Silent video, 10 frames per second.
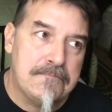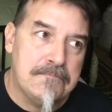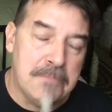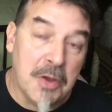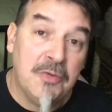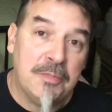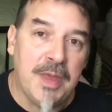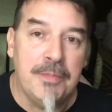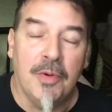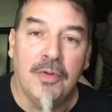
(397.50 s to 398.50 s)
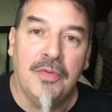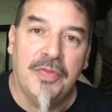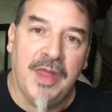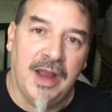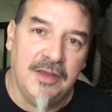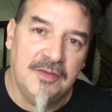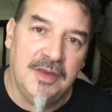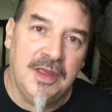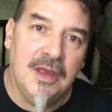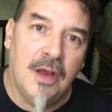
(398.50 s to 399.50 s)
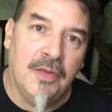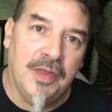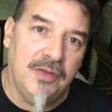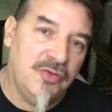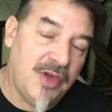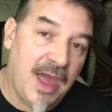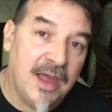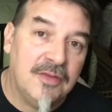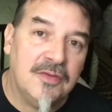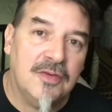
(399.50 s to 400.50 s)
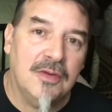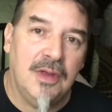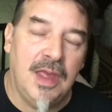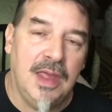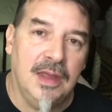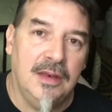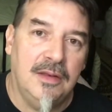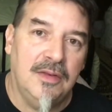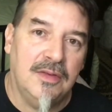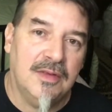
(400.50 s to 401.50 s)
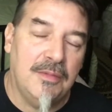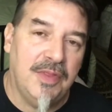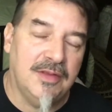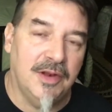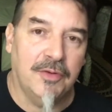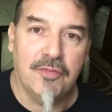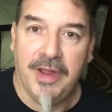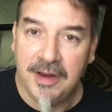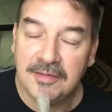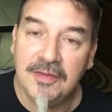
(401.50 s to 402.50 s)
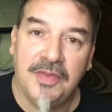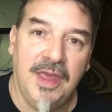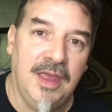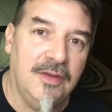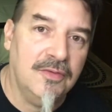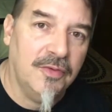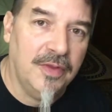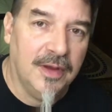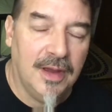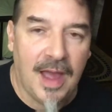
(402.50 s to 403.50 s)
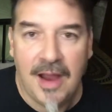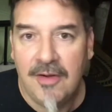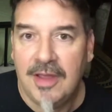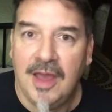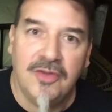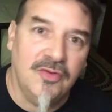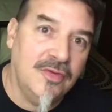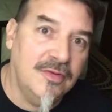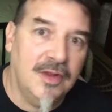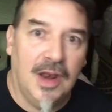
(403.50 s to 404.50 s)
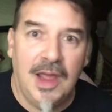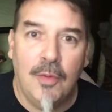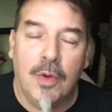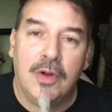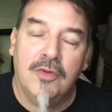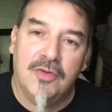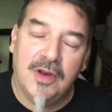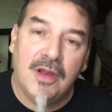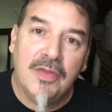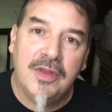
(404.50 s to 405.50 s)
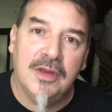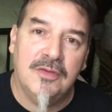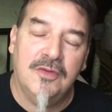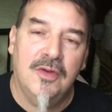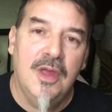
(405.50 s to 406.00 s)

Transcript: most people that I see on these chats and some of these little Reddits and things for the higher consciousness and light workers and all this,